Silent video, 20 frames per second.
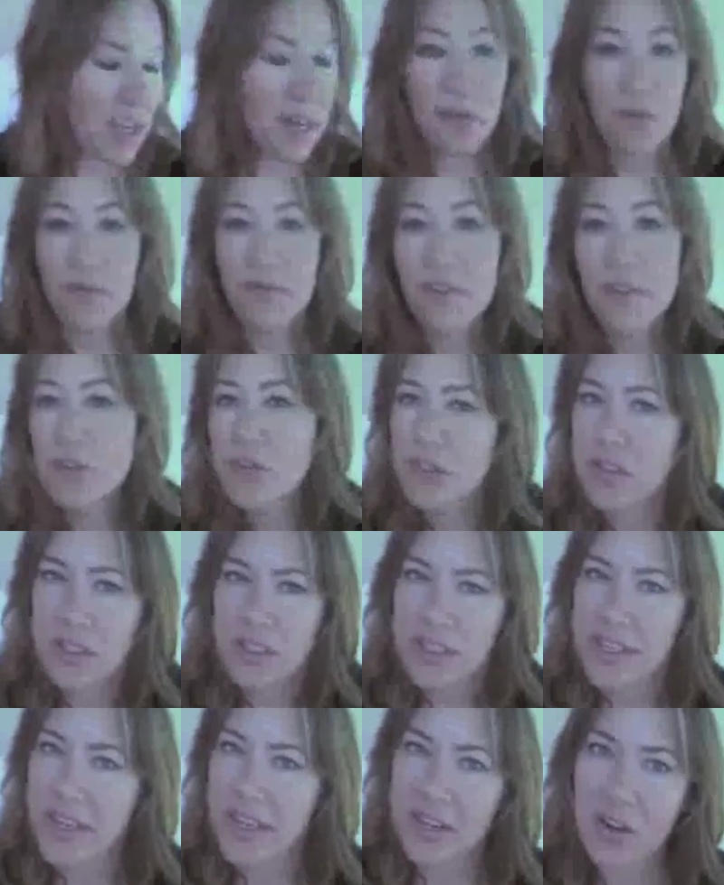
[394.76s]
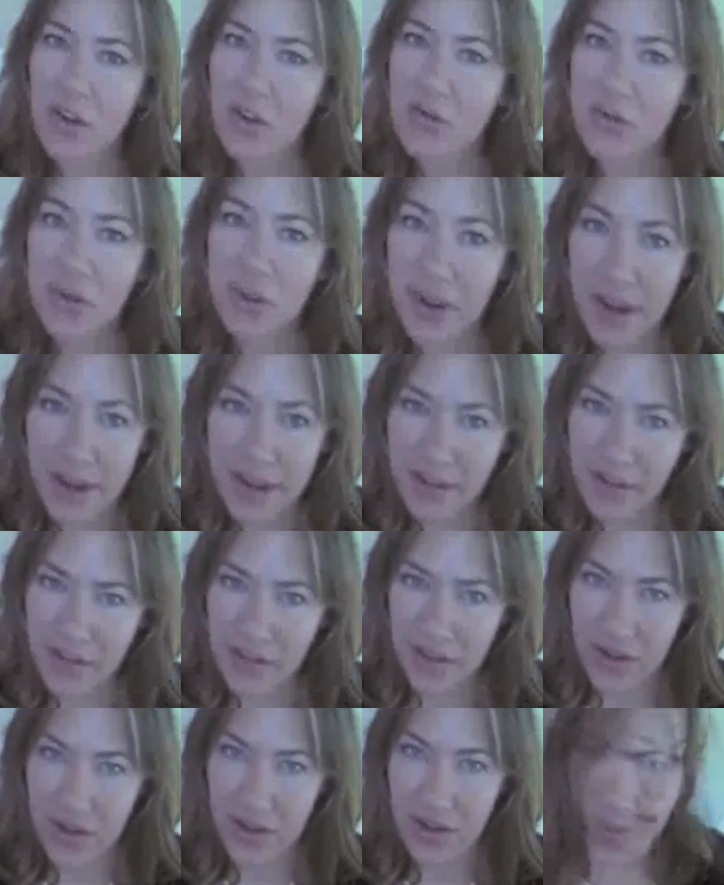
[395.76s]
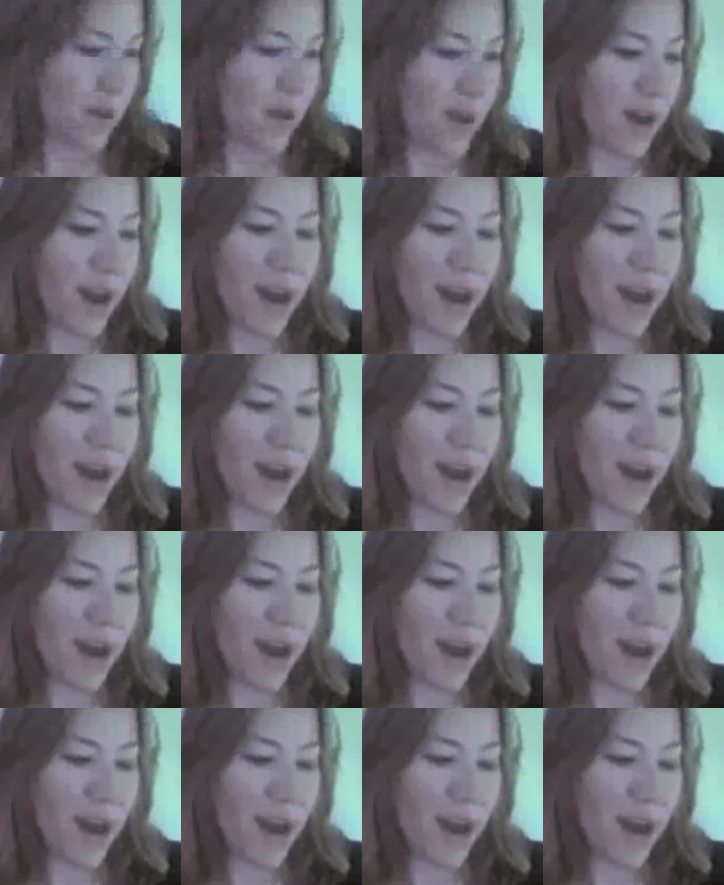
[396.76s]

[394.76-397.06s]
He refuses to take no for an answer.